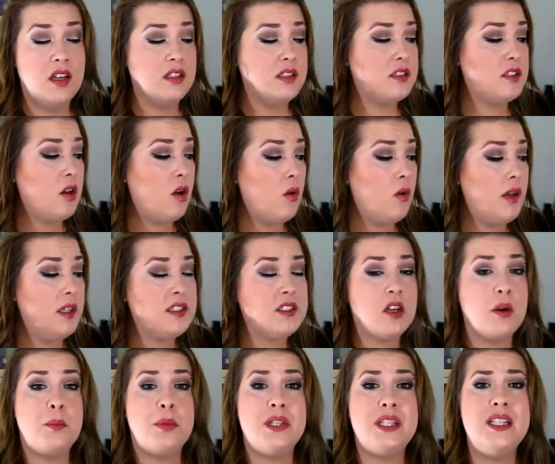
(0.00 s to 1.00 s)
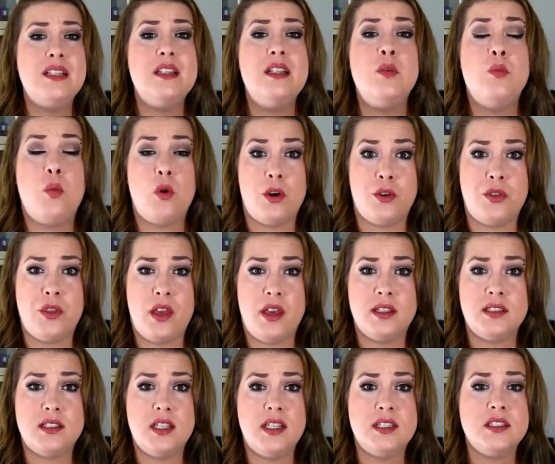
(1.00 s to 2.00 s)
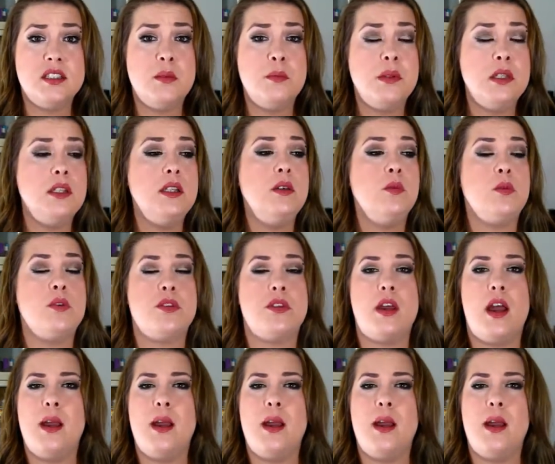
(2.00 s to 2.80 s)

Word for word: So it's completely worth it. It's completely worth it.